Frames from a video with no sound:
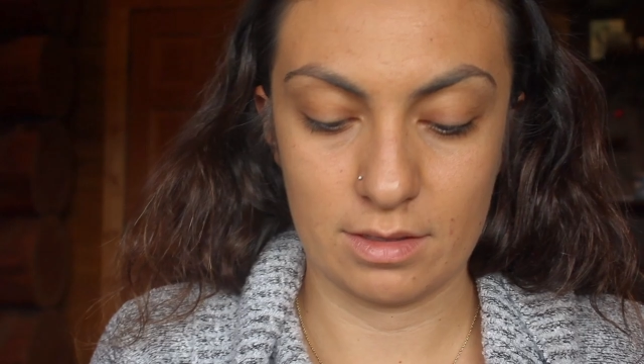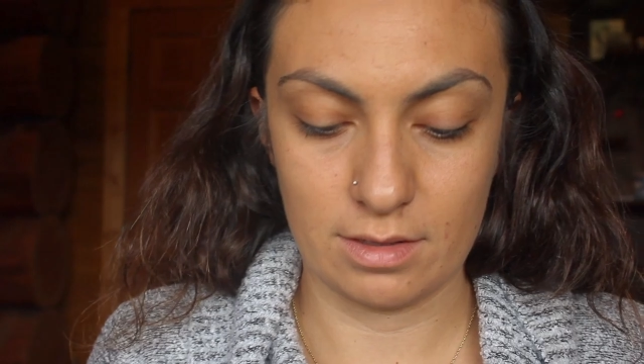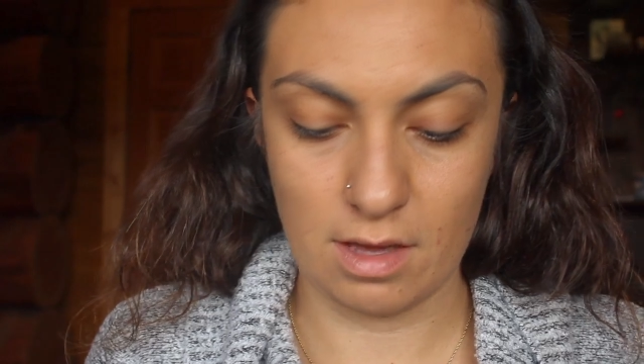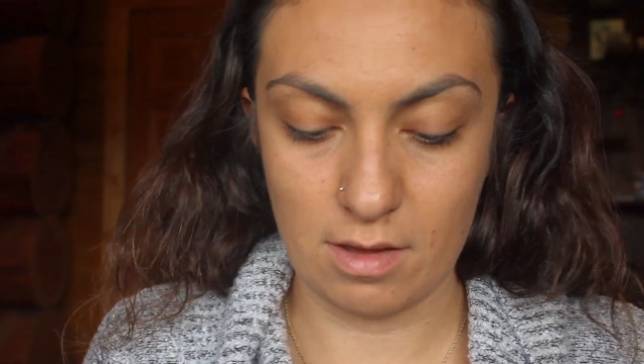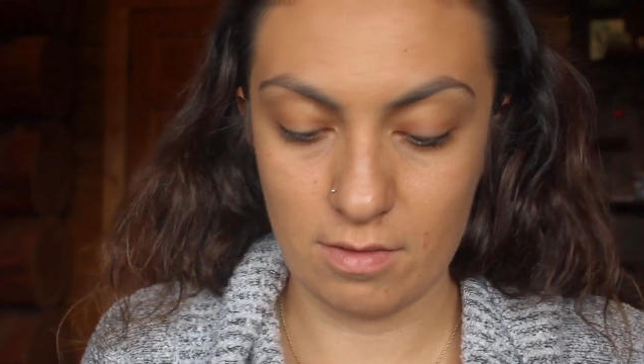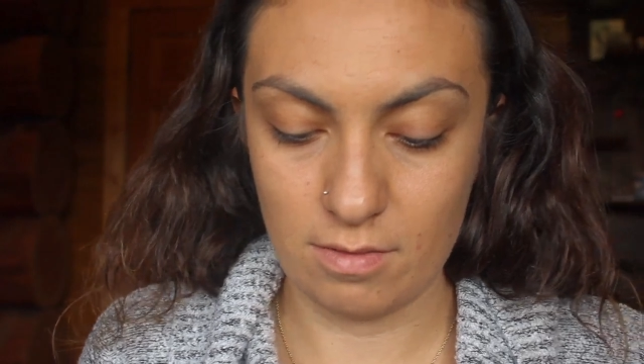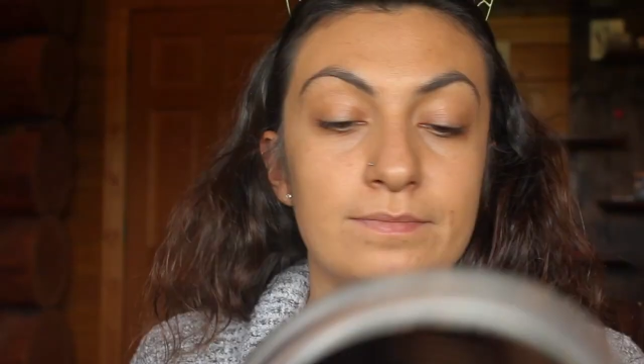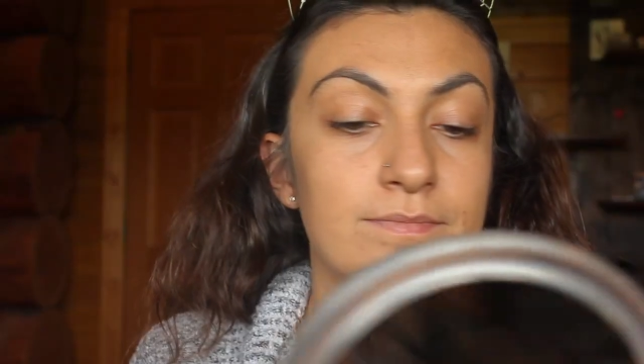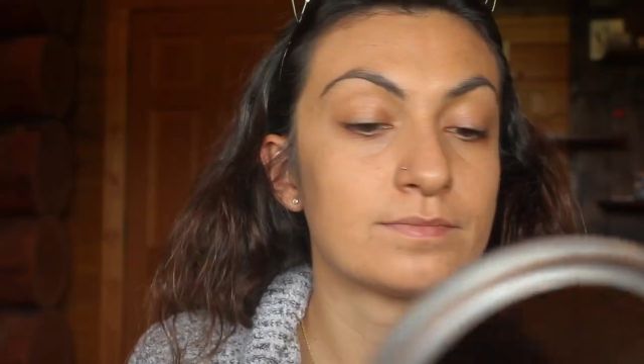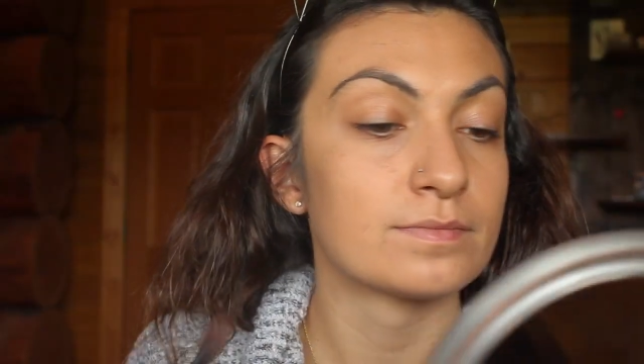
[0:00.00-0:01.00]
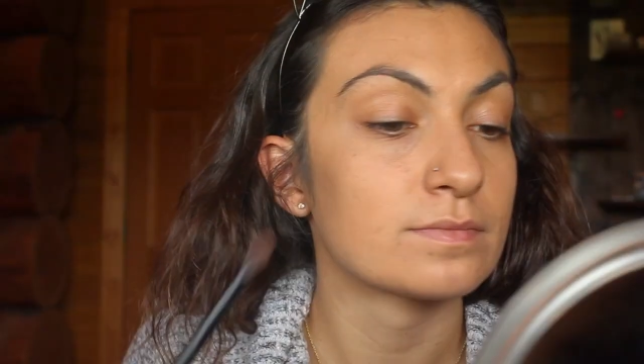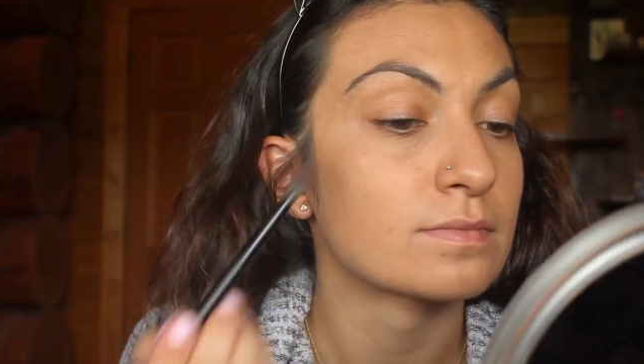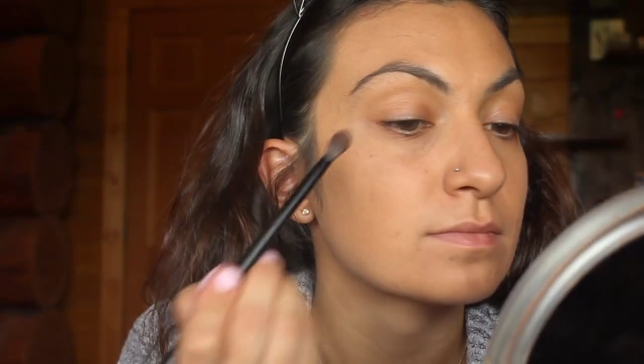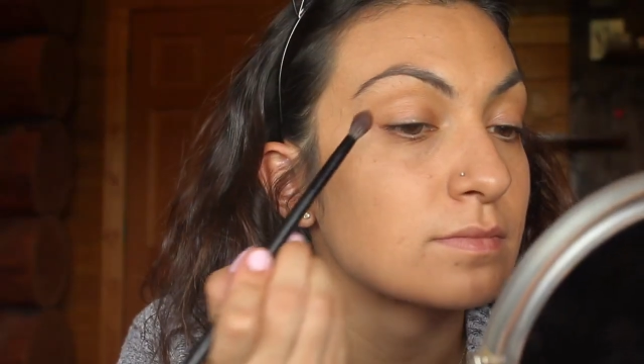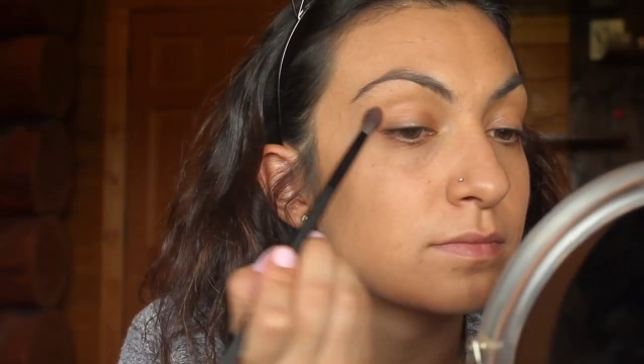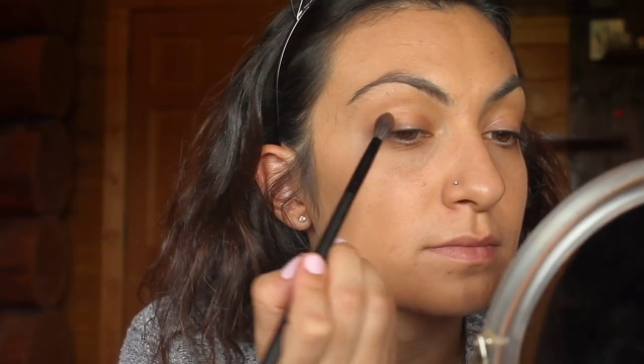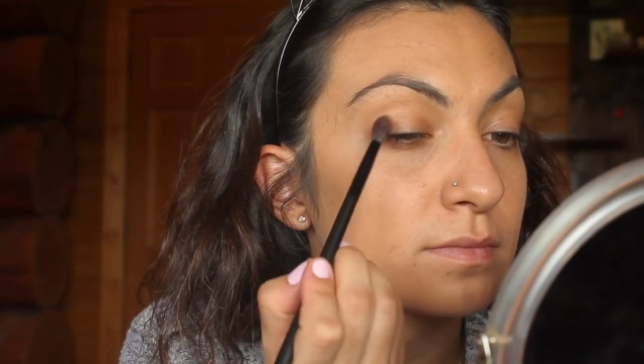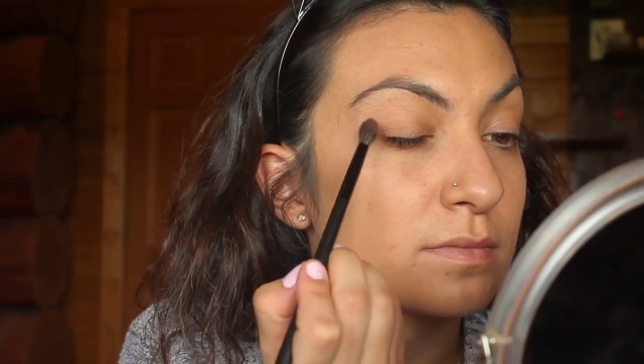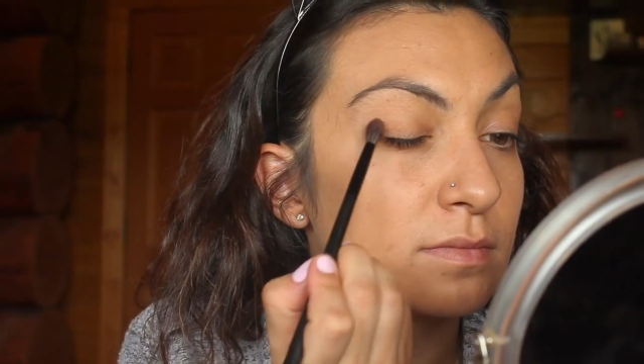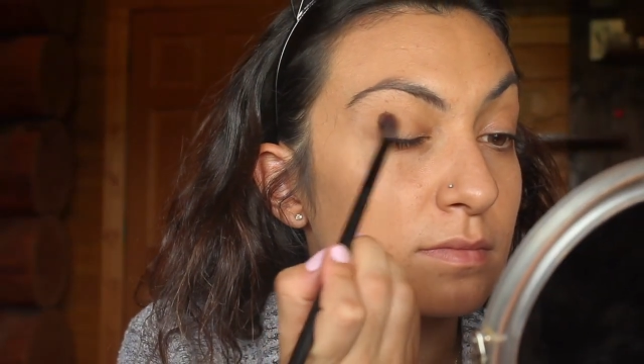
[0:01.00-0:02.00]
So
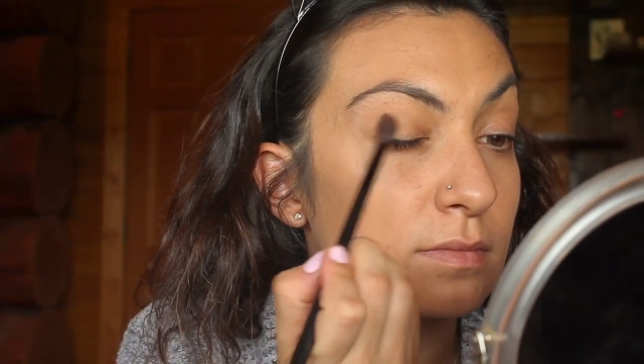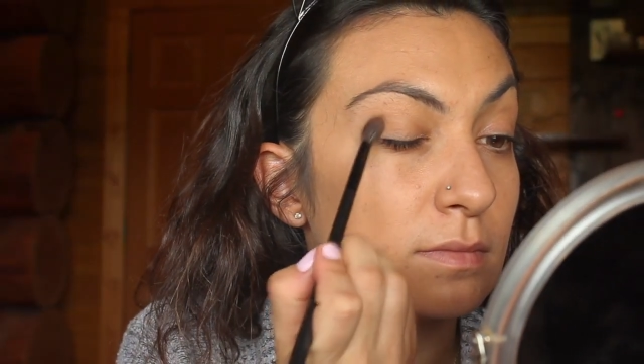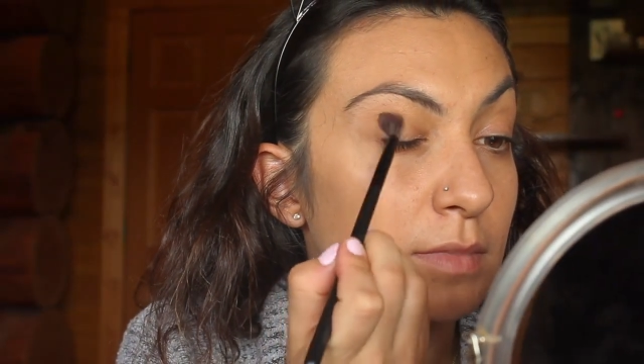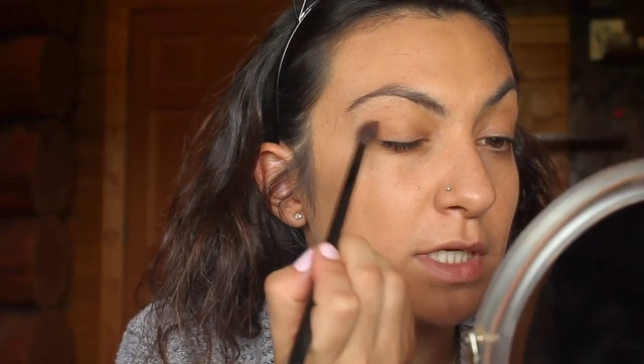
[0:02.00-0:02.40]
I'm